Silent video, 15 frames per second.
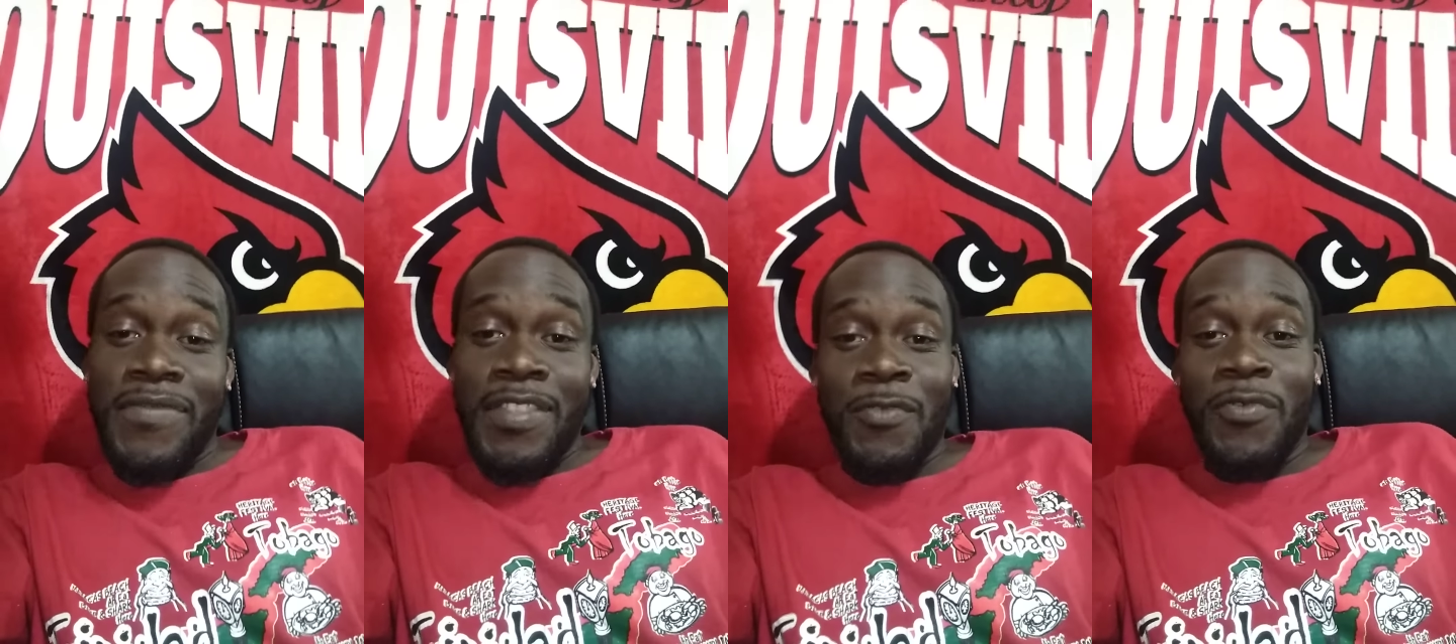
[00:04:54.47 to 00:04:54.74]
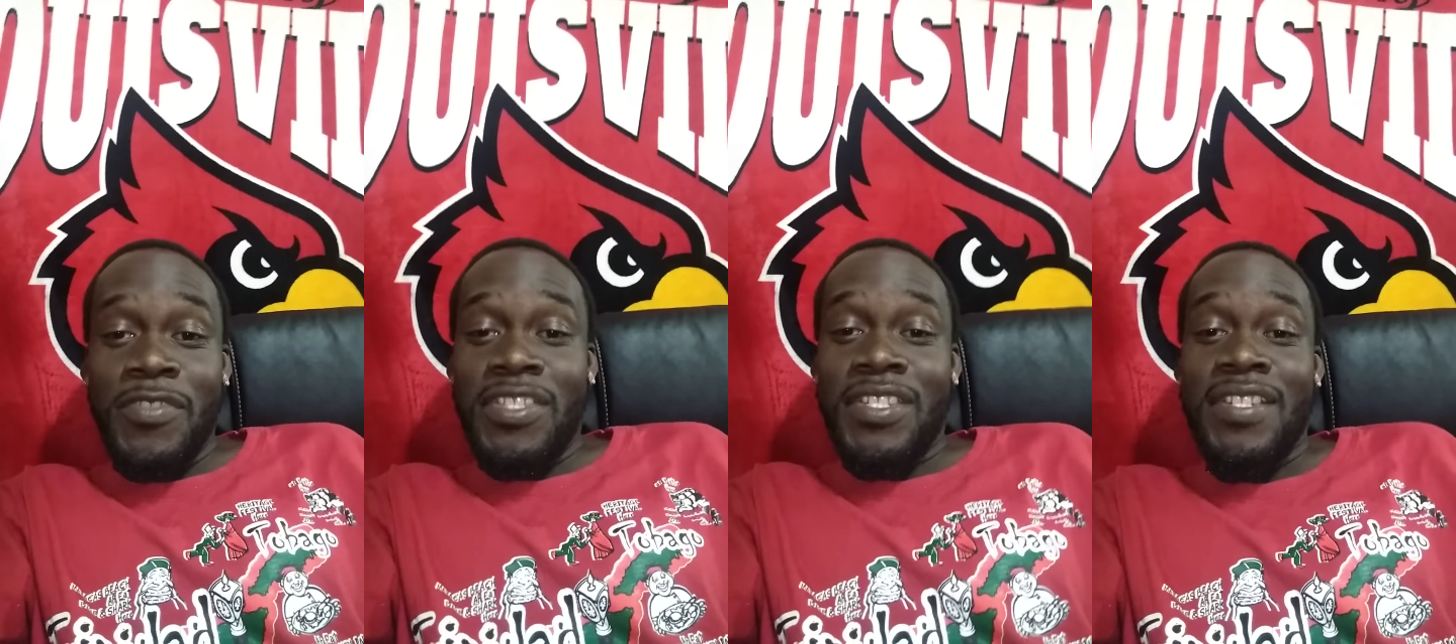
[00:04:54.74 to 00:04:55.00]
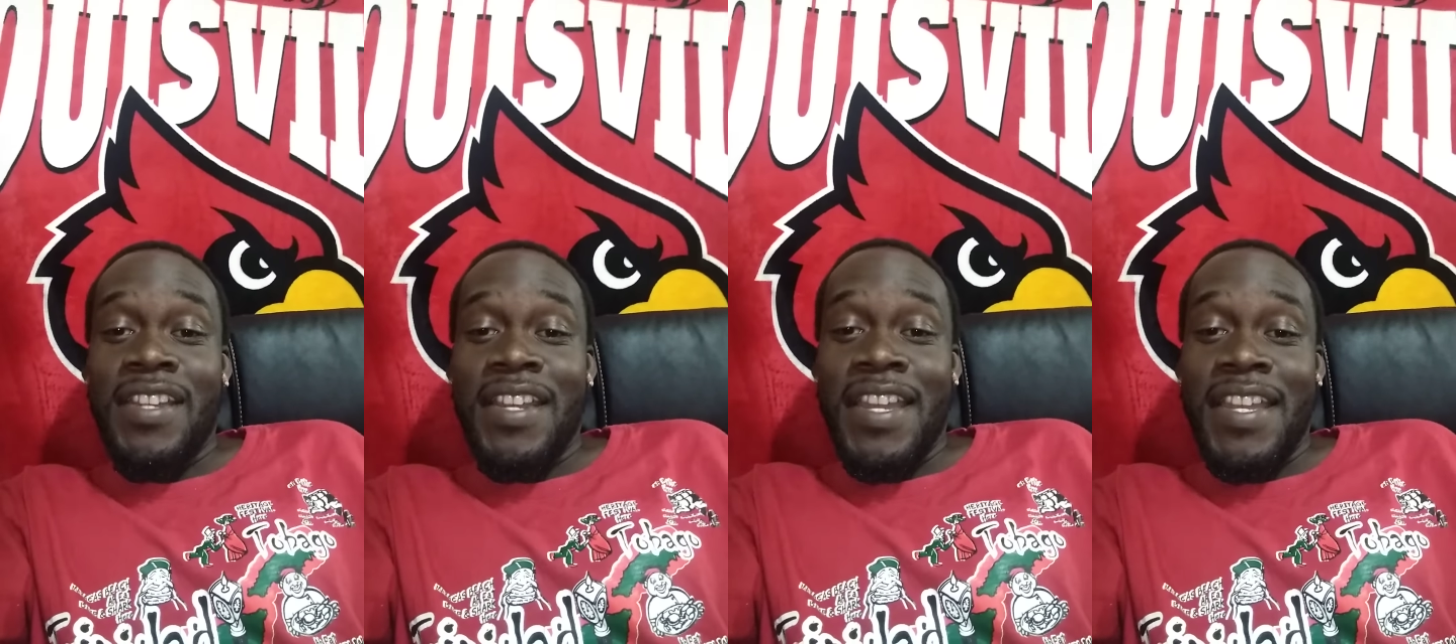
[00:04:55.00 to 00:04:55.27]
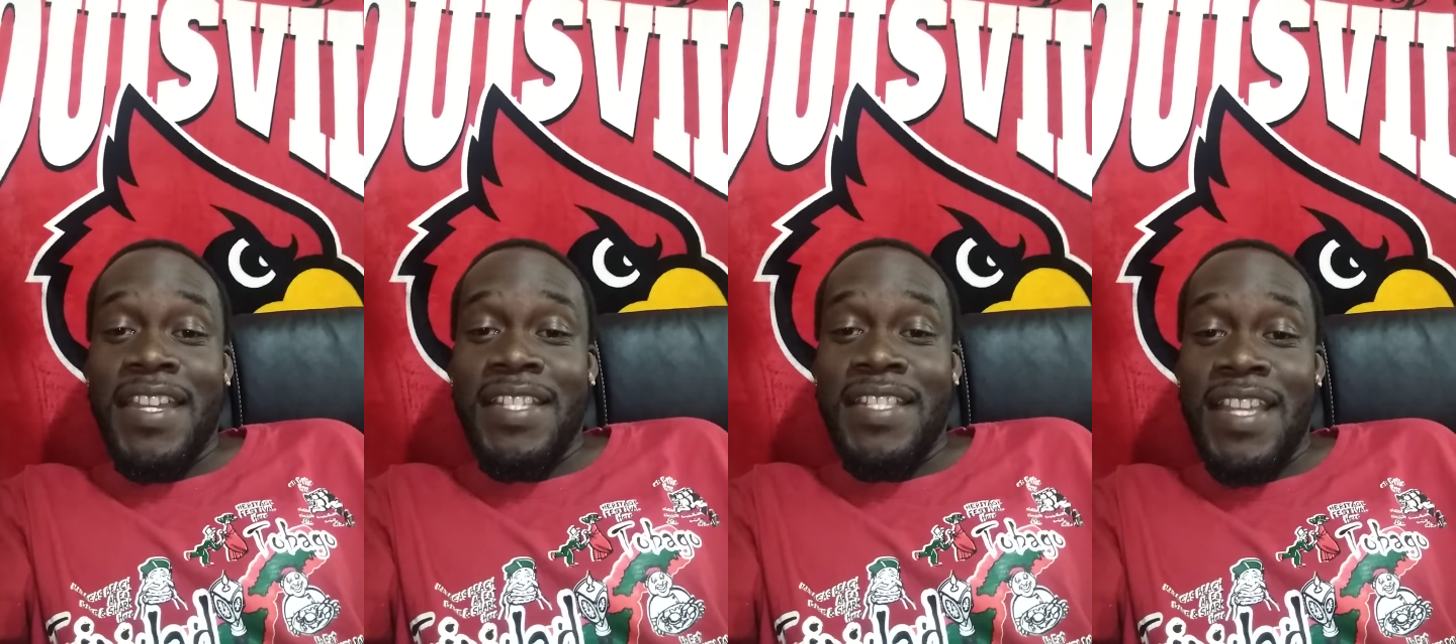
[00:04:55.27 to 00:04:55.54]
We sitting there
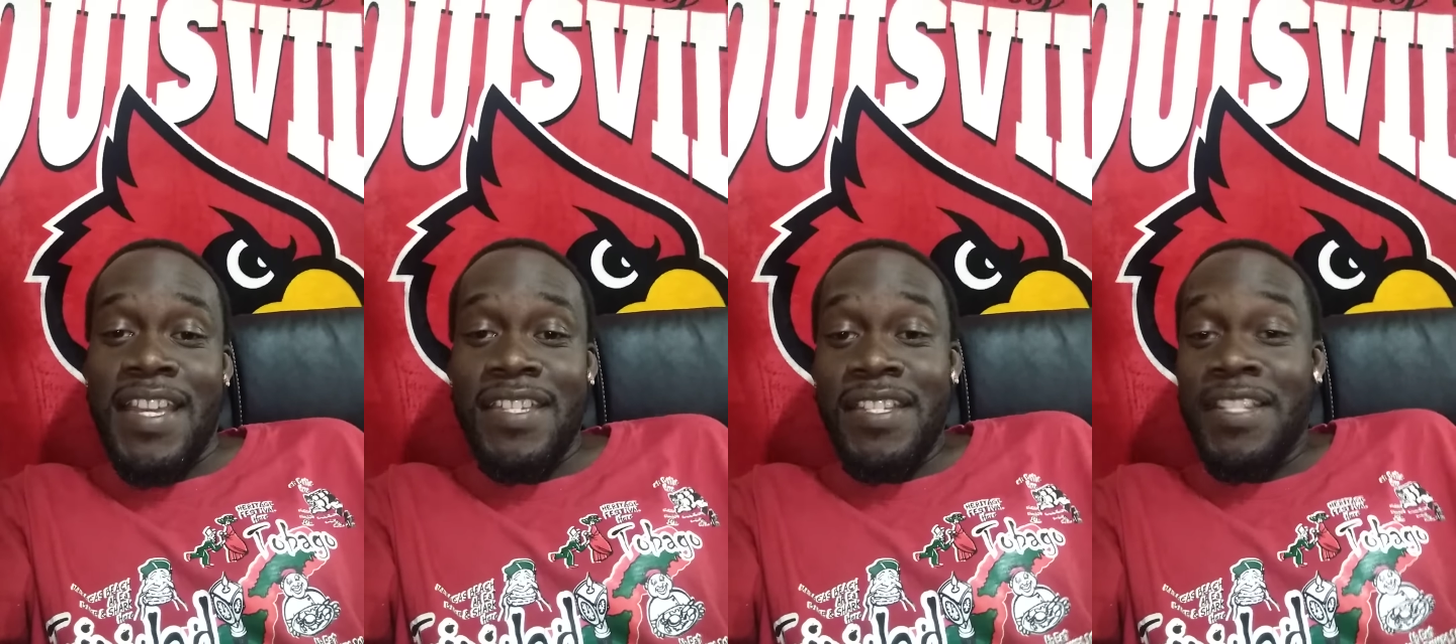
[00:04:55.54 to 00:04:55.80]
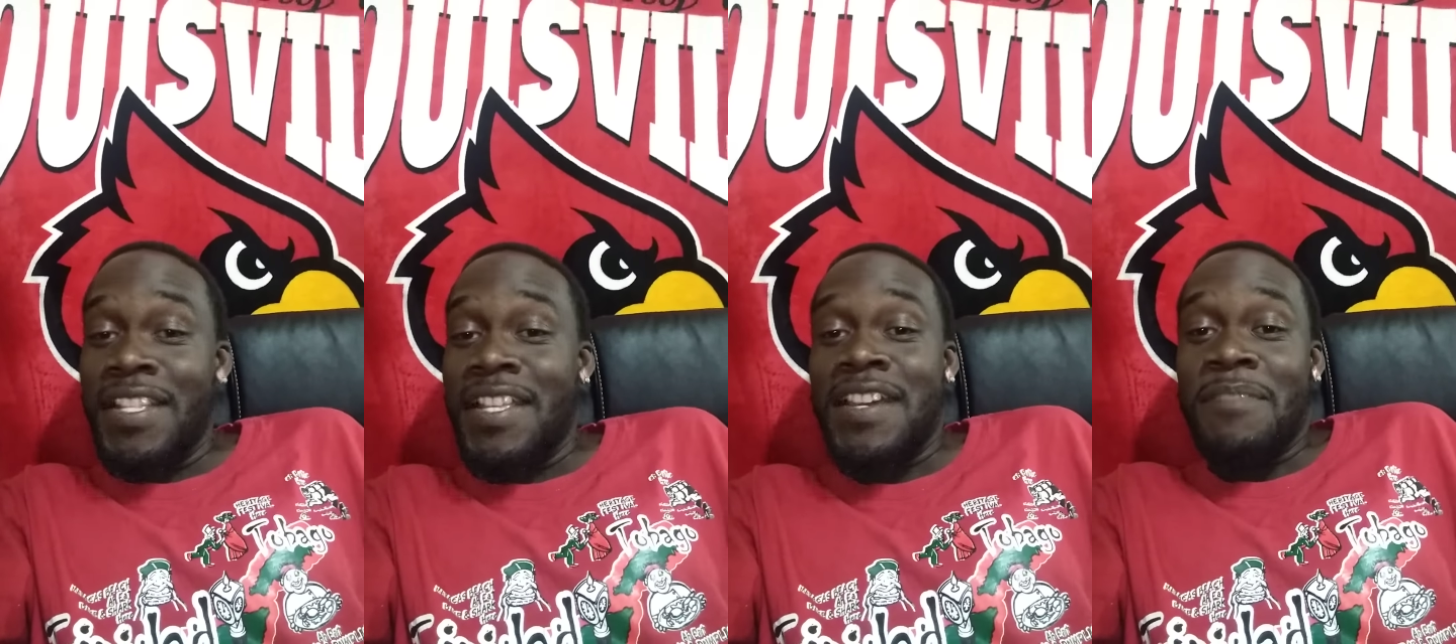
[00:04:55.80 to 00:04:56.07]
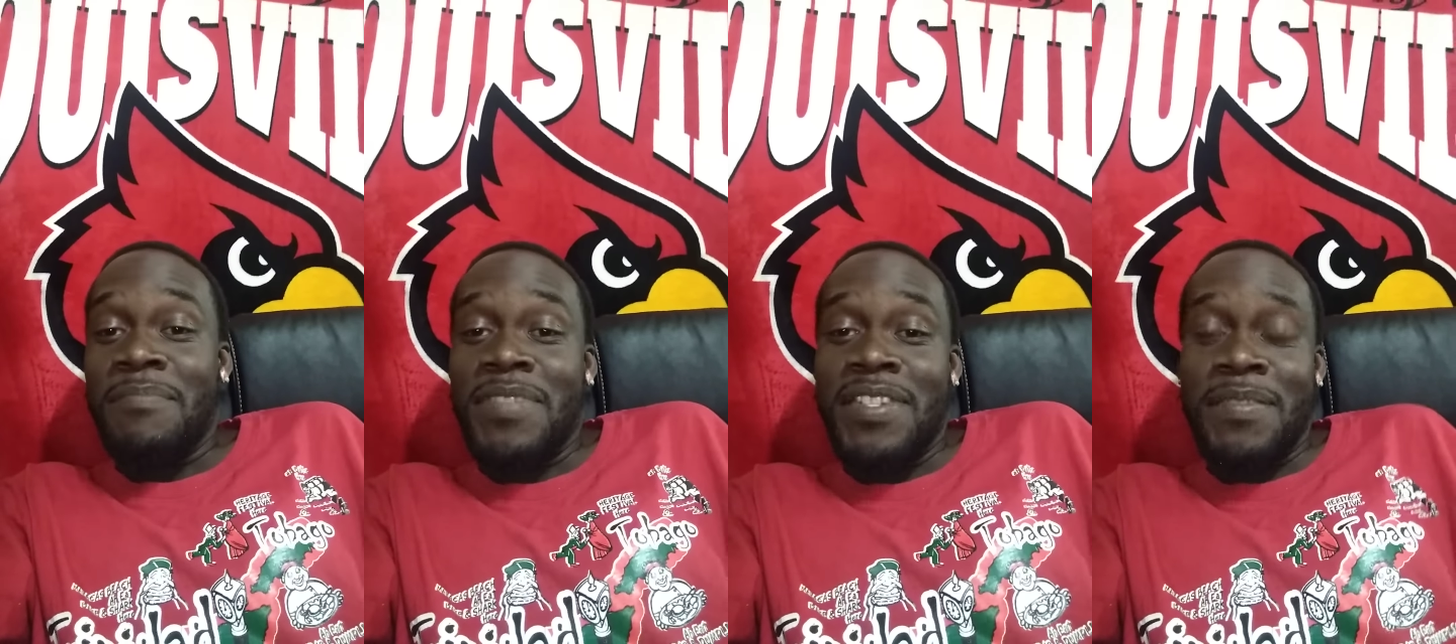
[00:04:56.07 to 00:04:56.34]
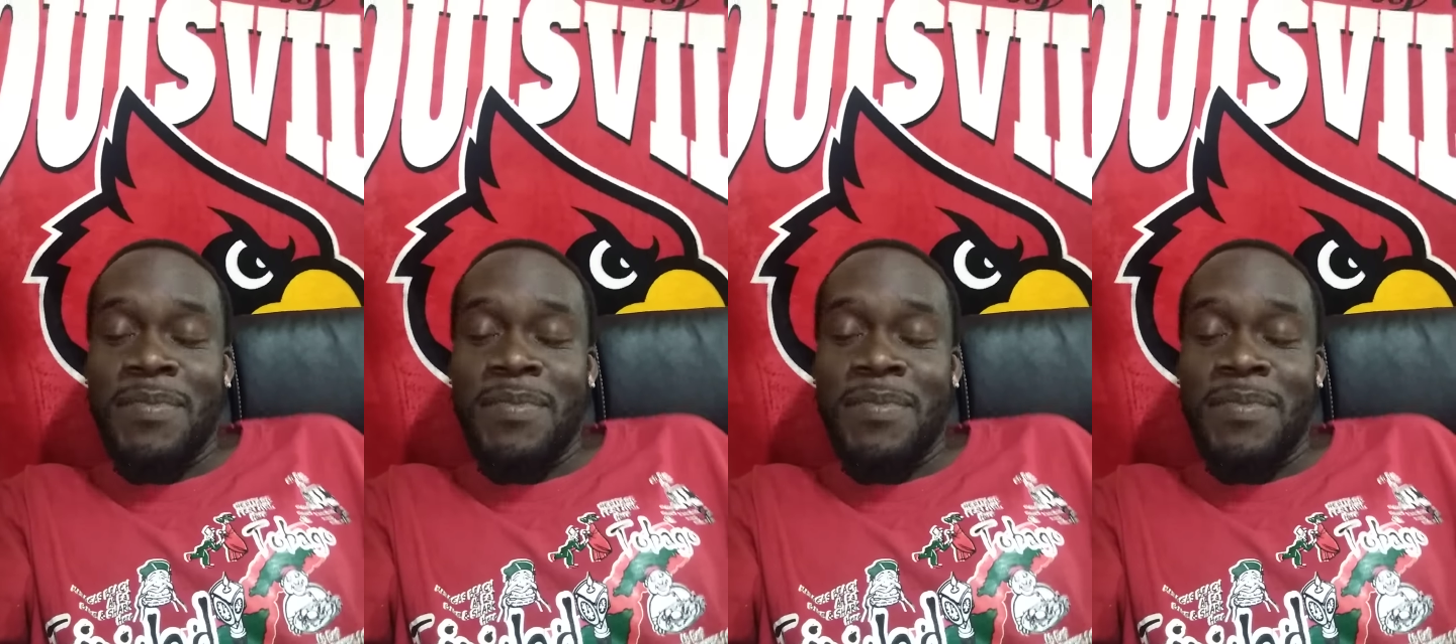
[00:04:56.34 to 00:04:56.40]
hanging out. He can clown me.